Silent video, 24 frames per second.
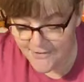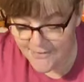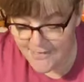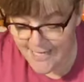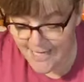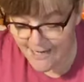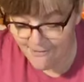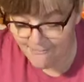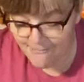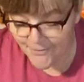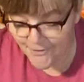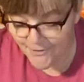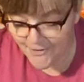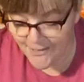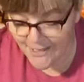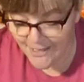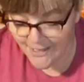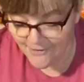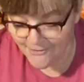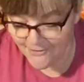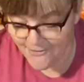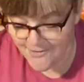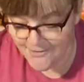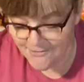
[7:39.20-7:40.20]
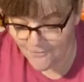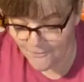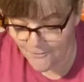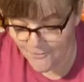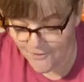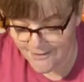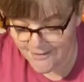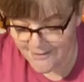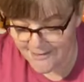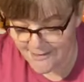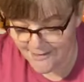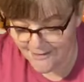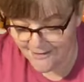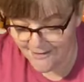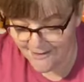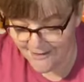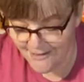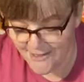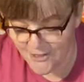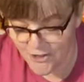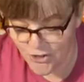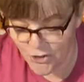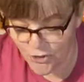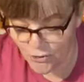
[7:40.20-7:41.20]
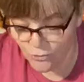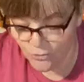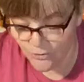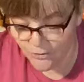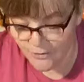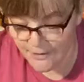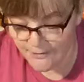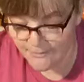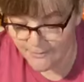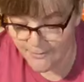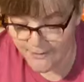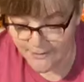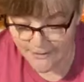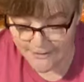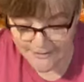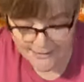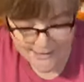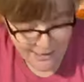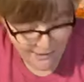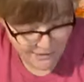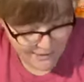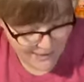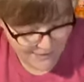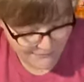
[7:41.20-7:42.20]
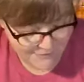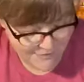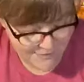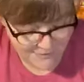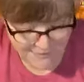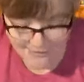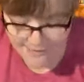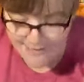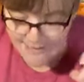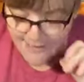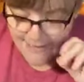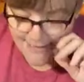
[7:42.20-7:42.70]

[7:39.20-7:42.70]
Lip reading: That birdhouse was adorable. Now I have to